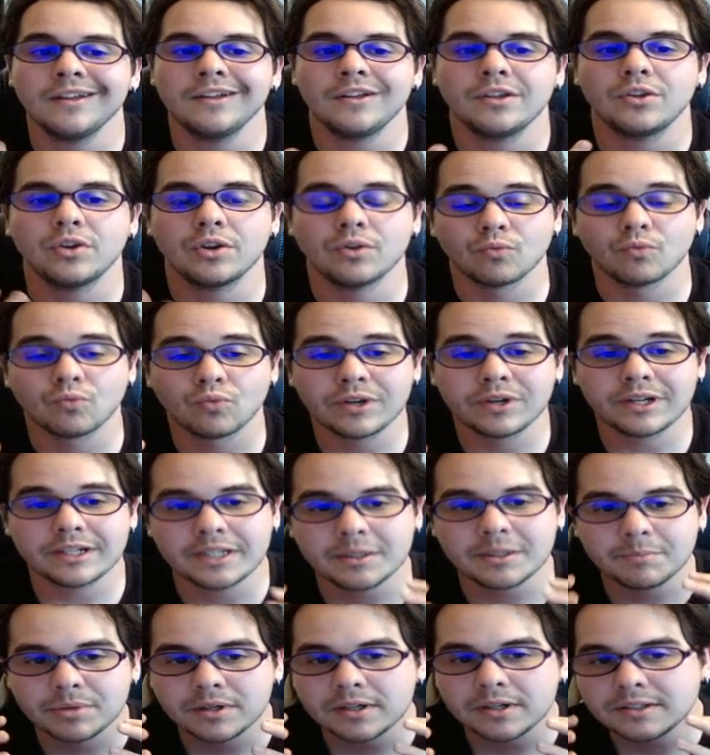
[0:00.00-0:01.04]
you can
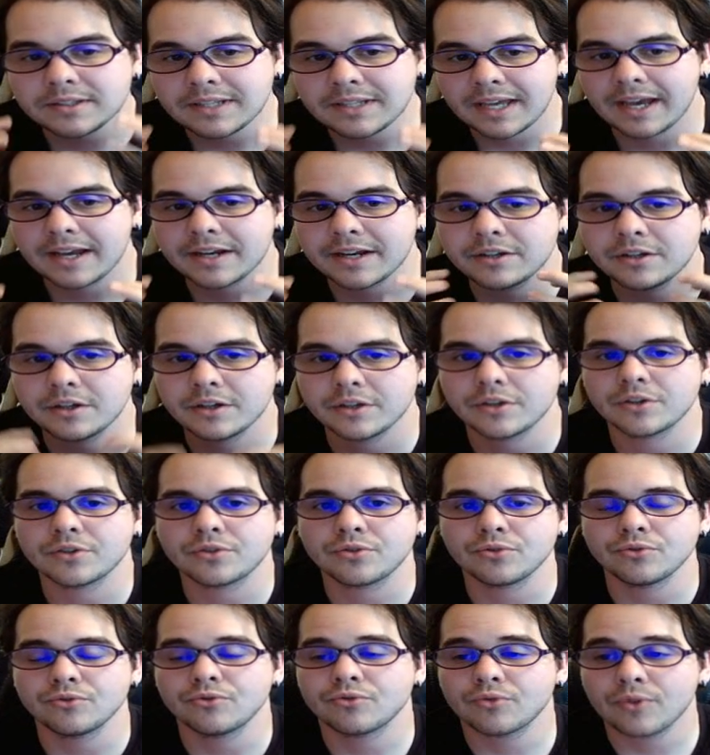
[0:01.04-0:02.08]
really protect your
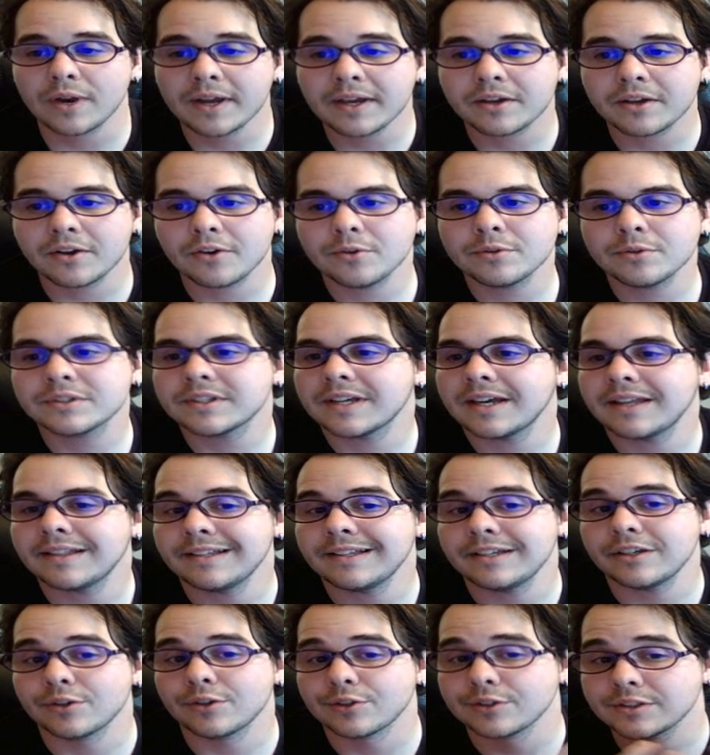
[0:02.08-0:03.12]
True Dracos and
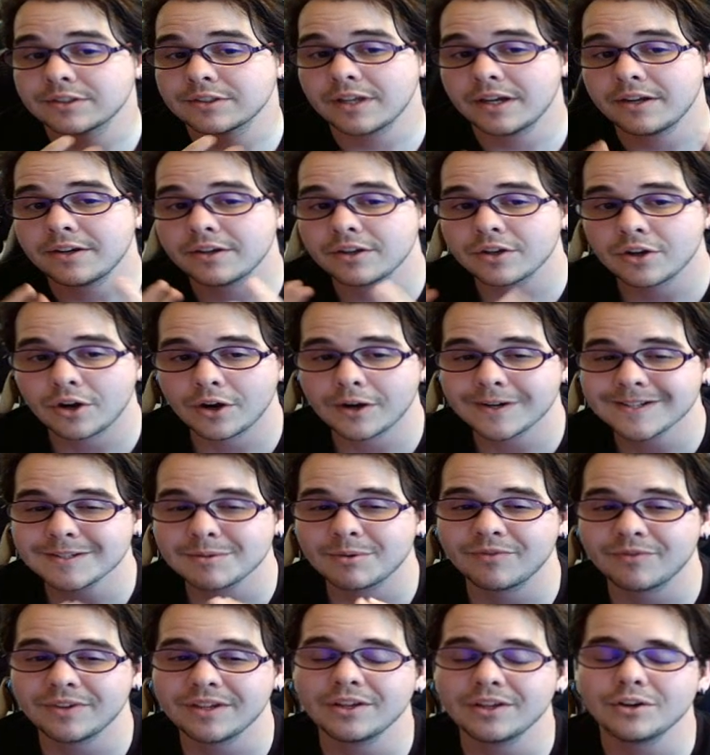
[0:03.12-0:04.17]
let your stun cards
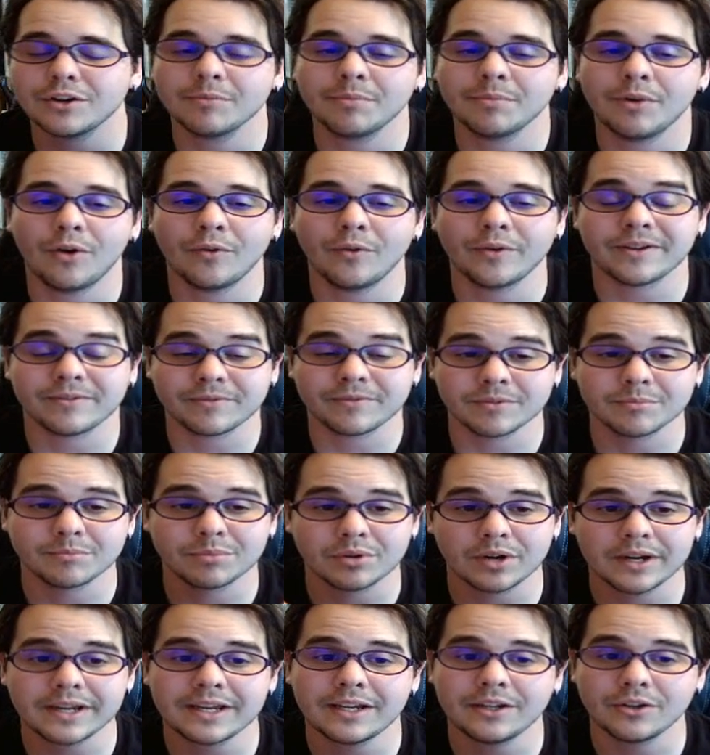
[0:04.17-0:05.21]
prevent your opponent from
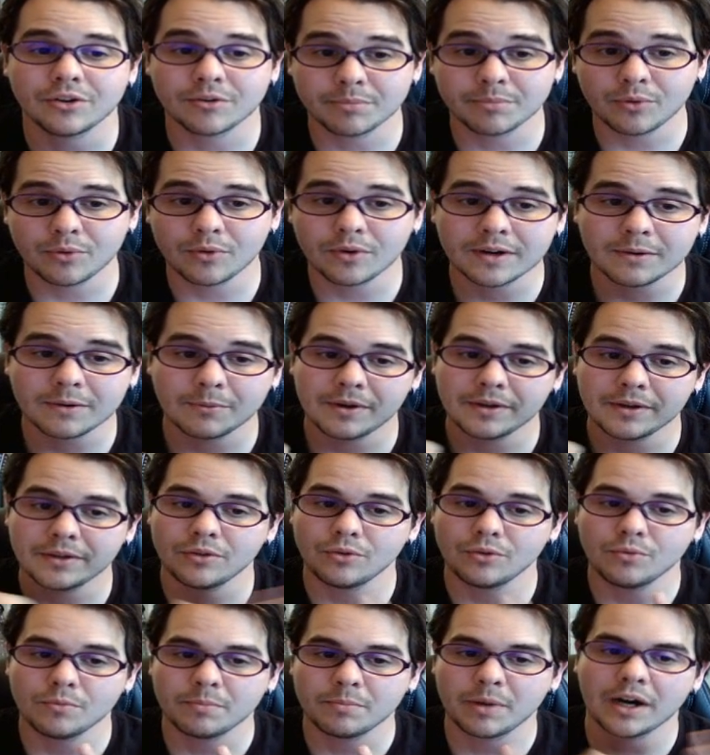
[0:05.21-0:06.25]
breaking your board while
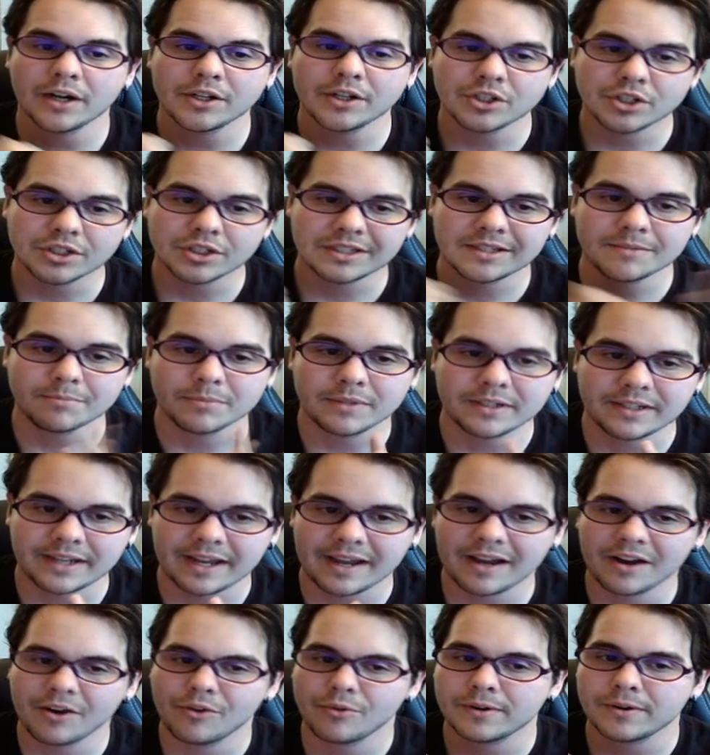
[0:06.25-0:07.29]
you punch them
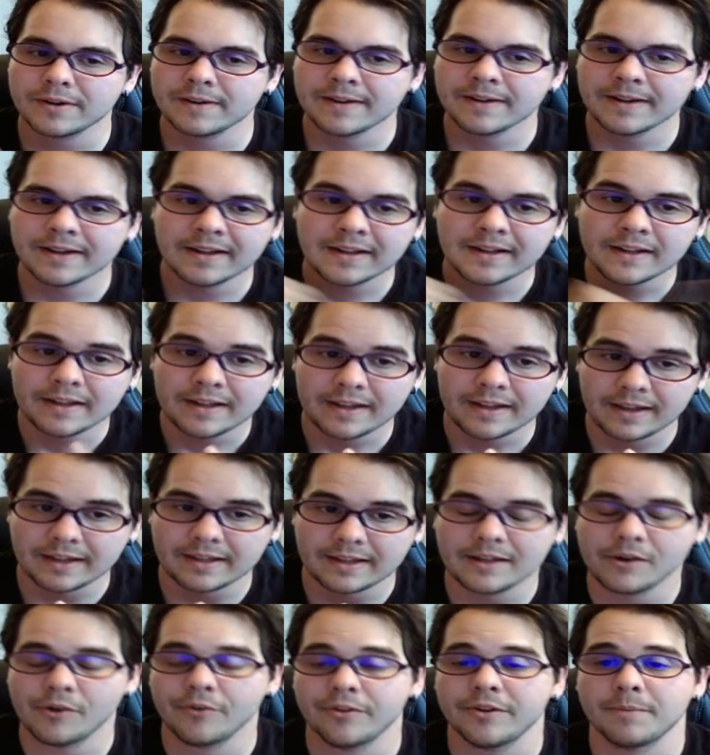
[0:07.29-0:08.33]
down and
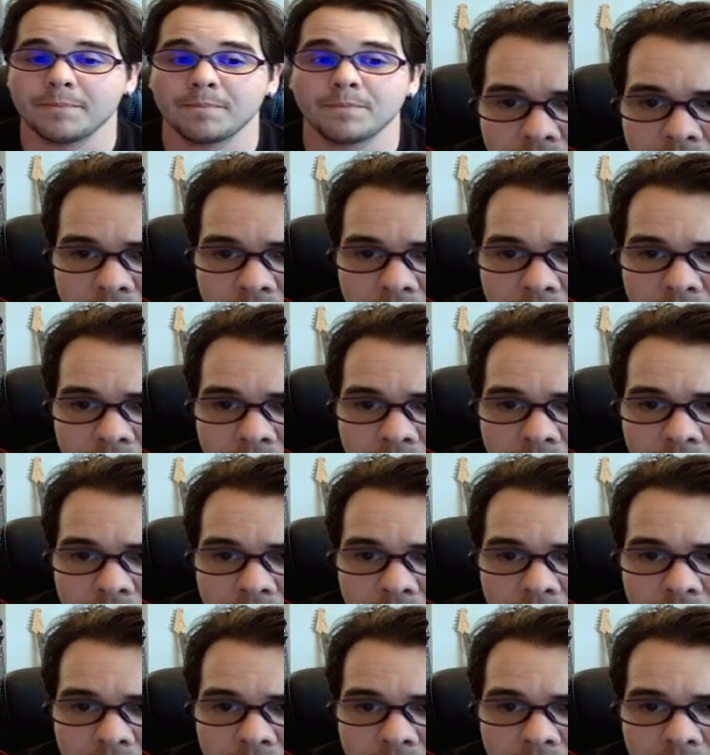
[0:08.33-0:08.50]
kill them.